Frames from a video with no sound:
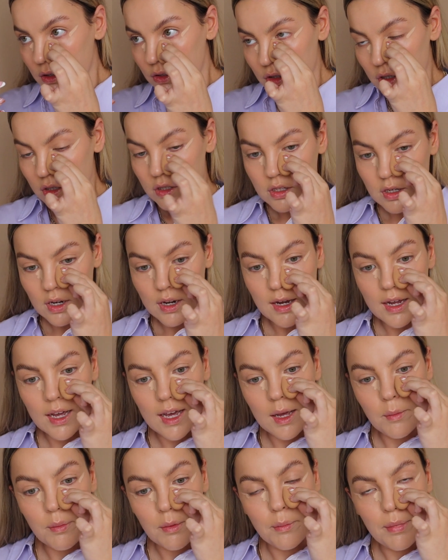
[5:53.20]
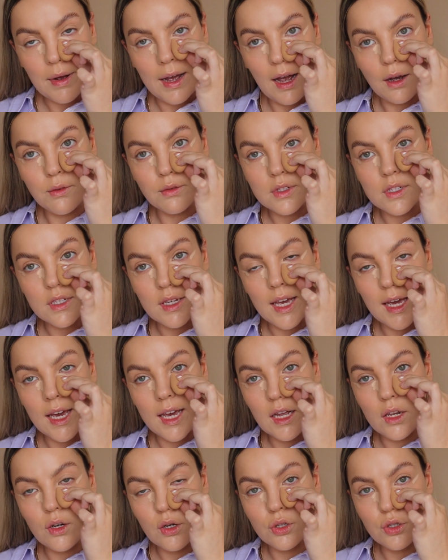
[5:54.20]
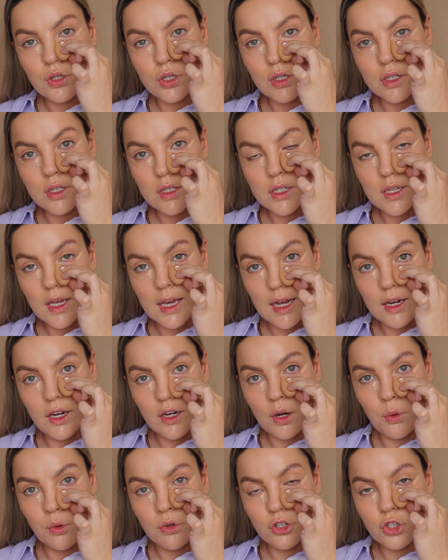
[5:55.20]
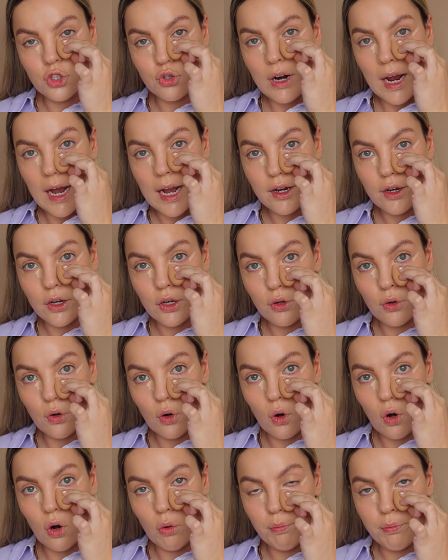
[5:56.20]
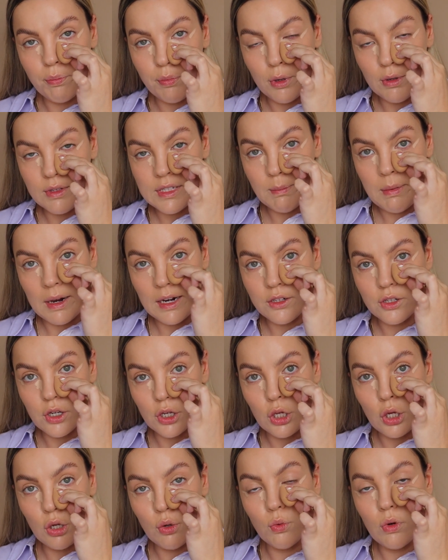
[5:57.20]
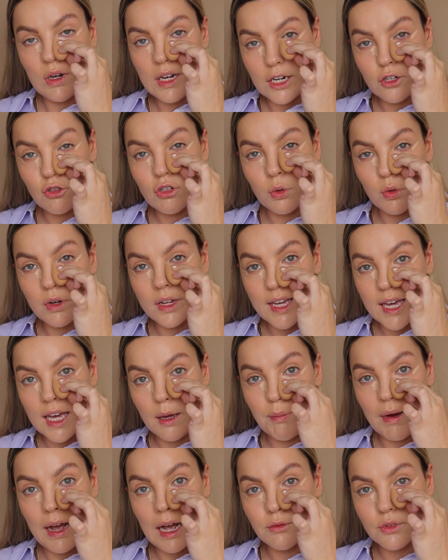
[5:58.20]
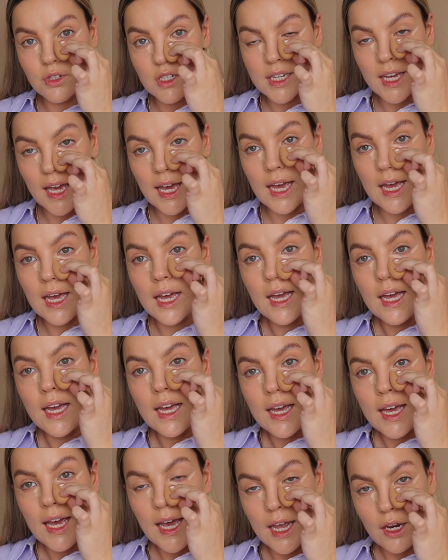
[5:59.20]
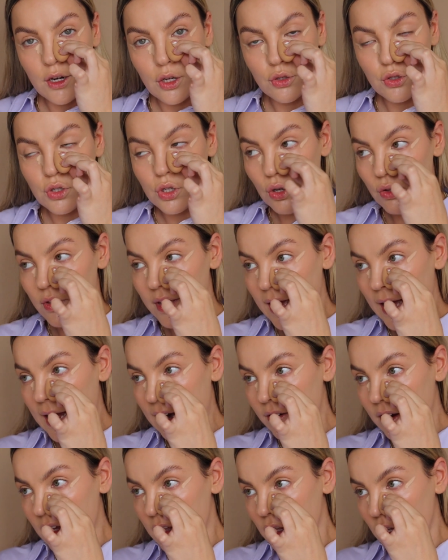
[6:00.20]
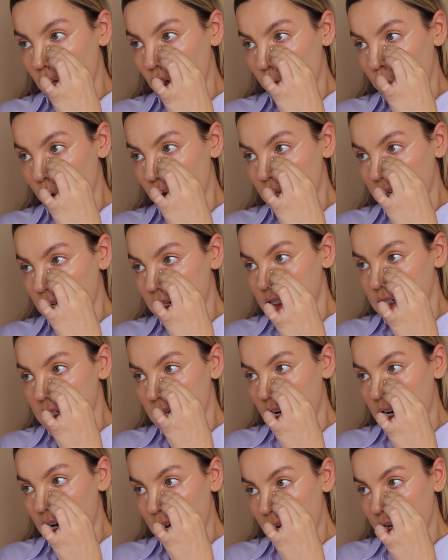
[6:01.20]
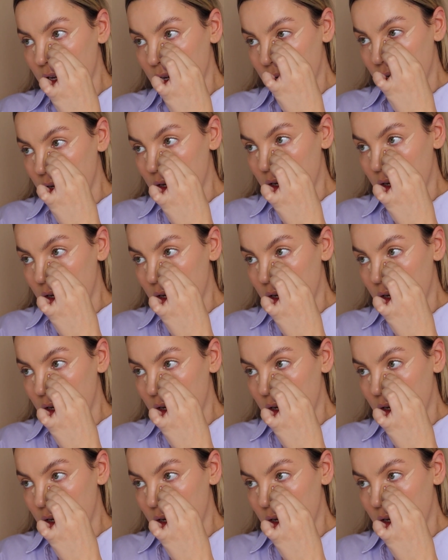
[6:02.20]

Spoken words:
Just keep pouncing it in to the skin. You don't want to drag your beauty blender, you literally want to keep pouncing it in to the area that you've put the concealer.